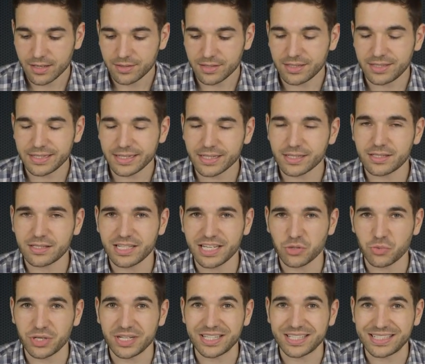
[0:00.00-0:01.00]
the
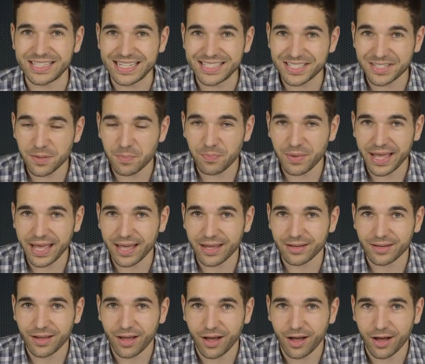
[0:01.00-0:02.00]
DNC rescinded a
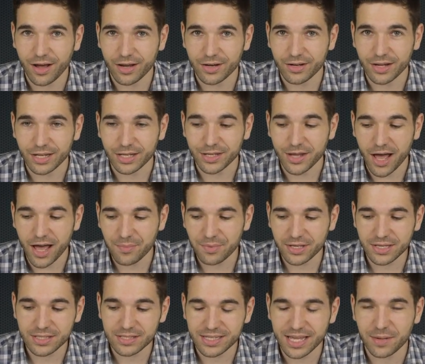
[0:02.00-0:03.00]
ban on
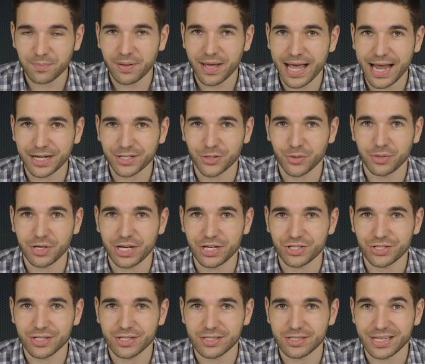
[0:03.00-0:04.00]
lobbyists and PAC
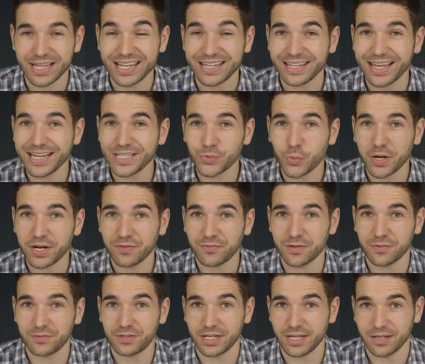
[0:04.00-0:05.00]
donations in late
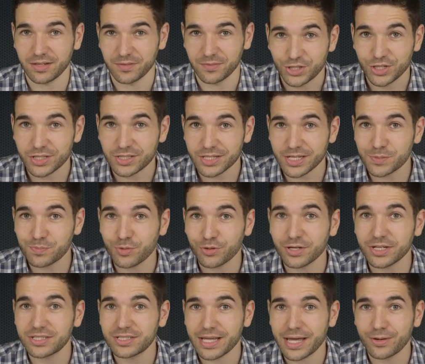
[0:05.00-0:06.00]
2015, just as
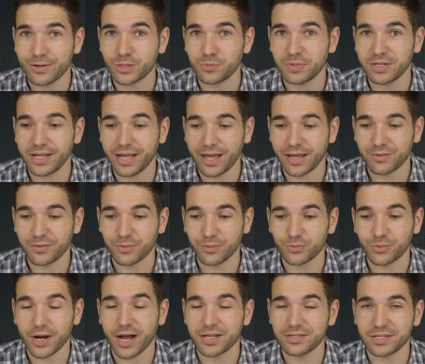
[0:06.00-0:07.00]
Bernie Sanders began
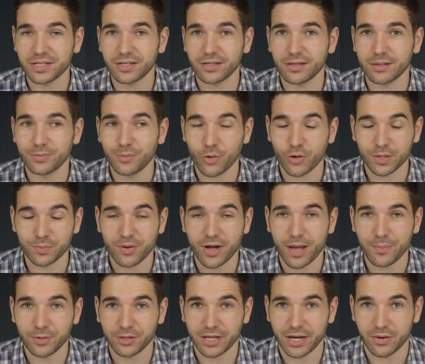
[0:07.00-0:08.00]
rising more in
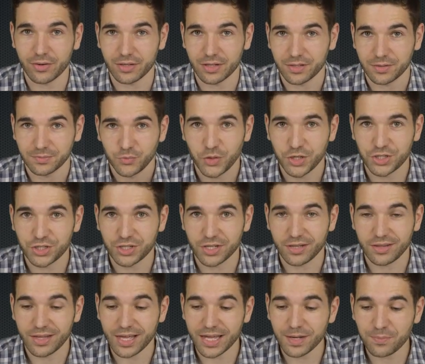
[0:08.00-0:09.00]
popularity, which
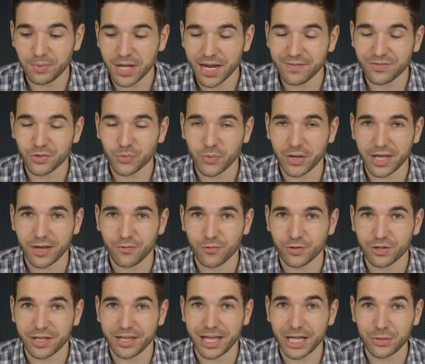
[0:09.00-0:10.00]
then paved the way
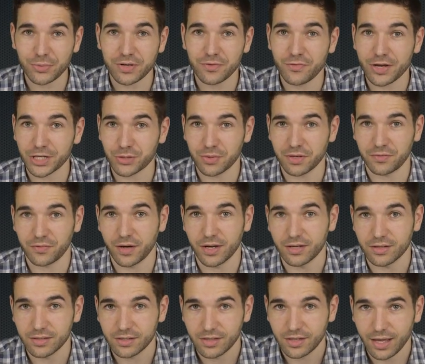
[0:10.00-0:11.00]
for the Hillary Victory
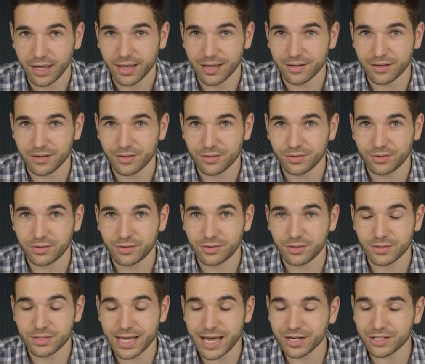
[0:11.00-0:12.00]
Fund. And
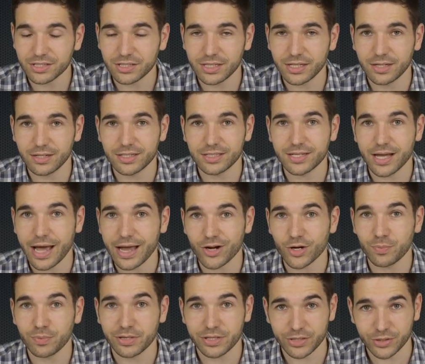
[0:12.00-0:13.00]
there's actually an
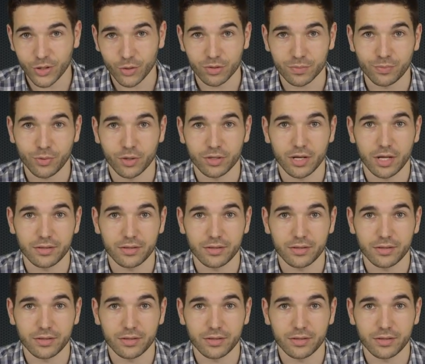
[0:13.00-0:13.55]
entire political report